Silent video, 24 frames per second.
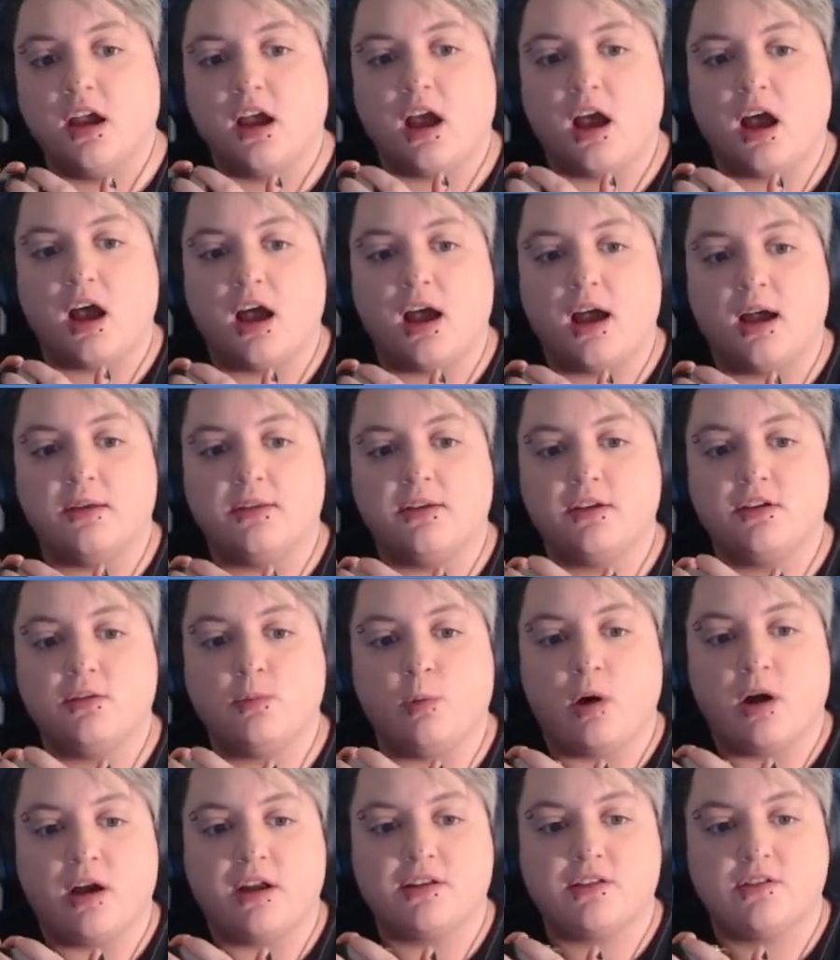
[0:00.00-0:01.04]
that you
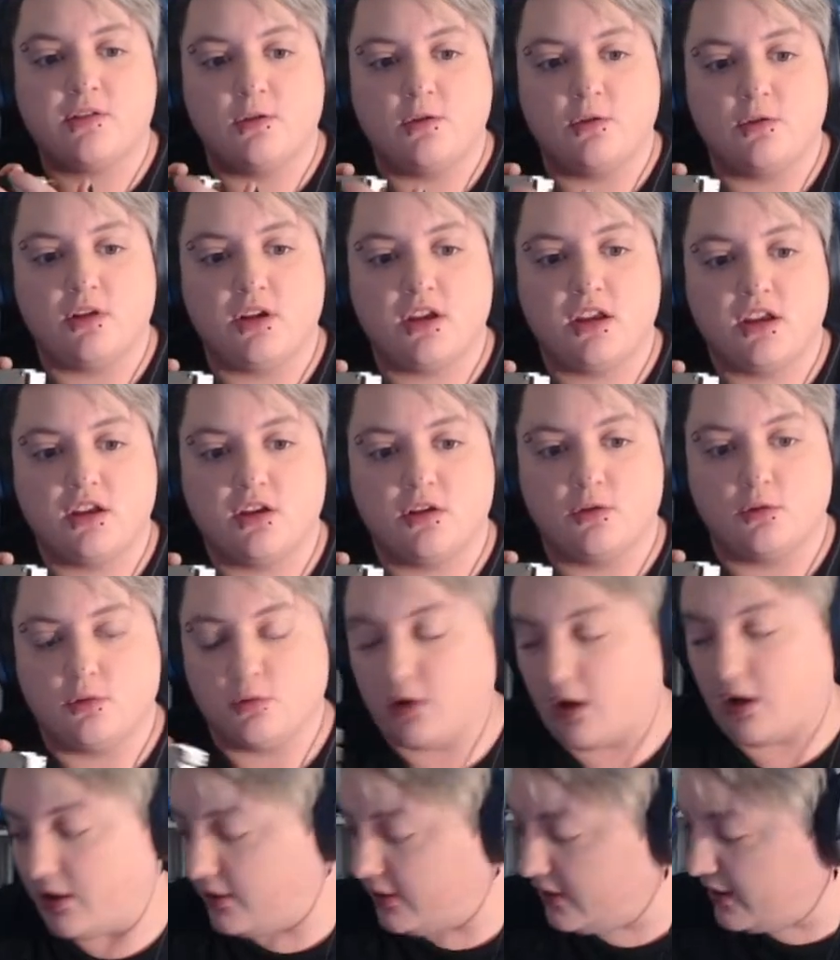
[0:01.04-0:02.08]
want to the cue
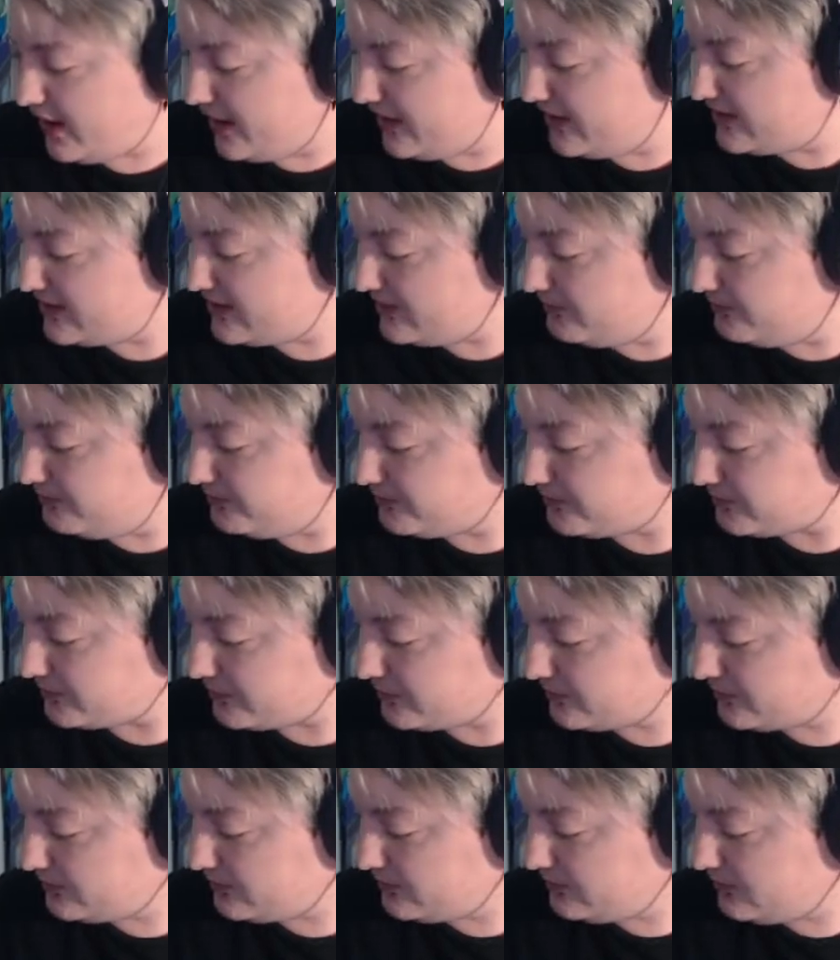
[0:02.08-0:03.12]
on the lights.
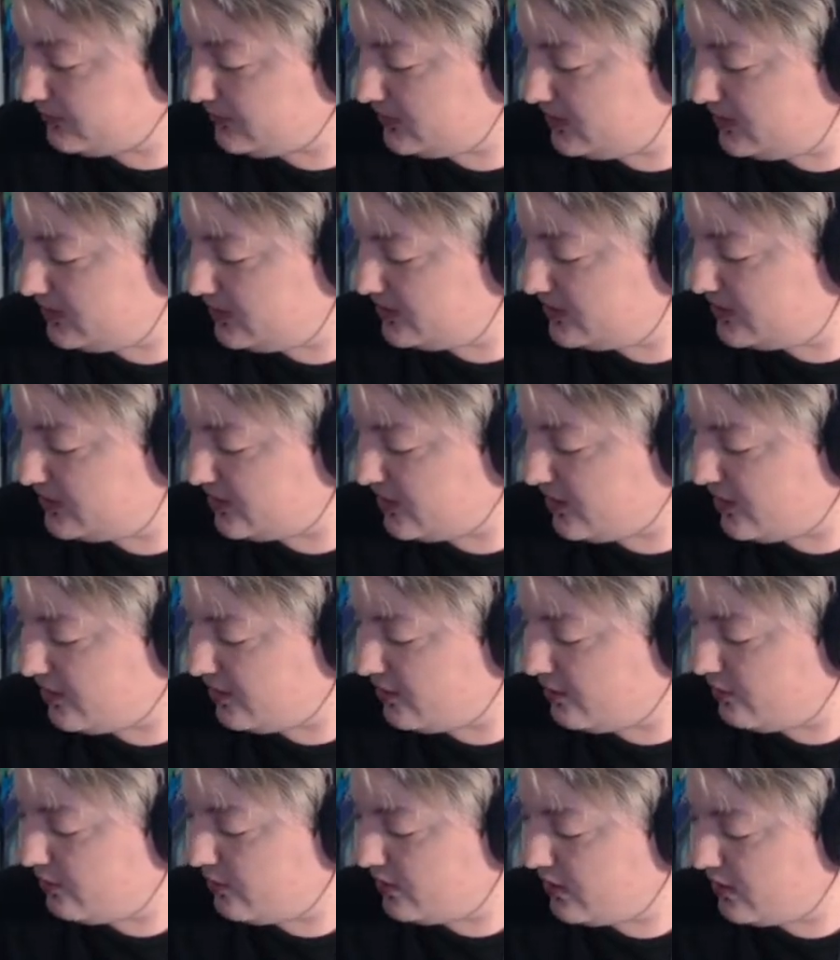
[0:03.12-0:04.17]

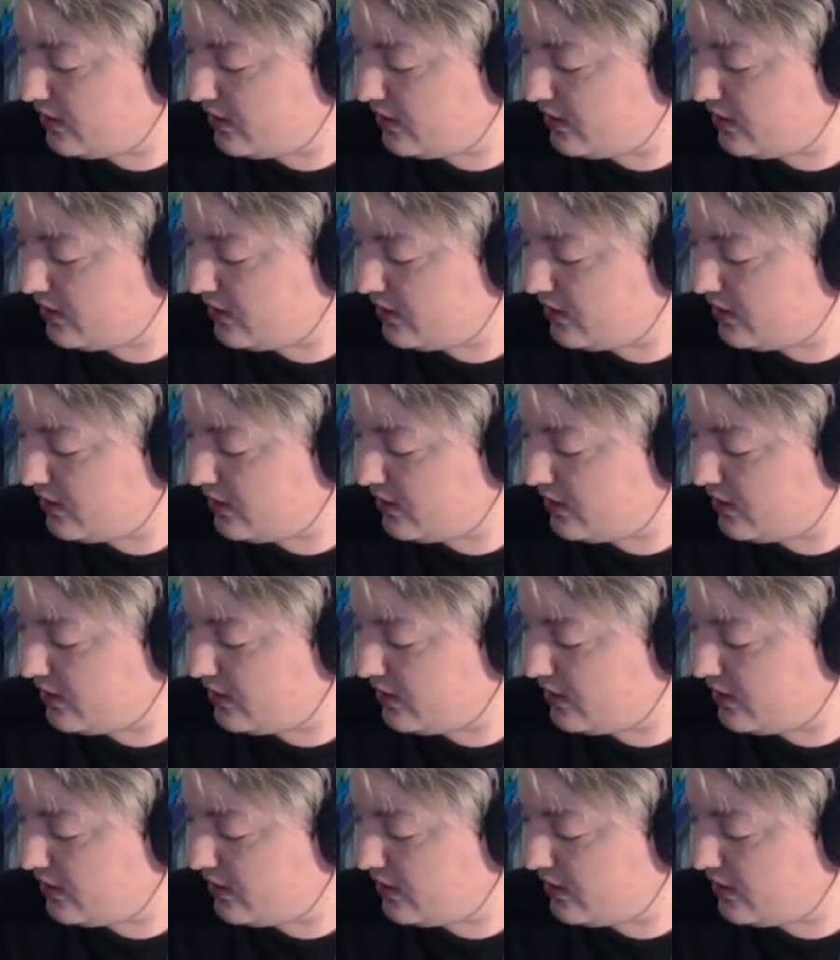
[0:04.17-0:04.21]
So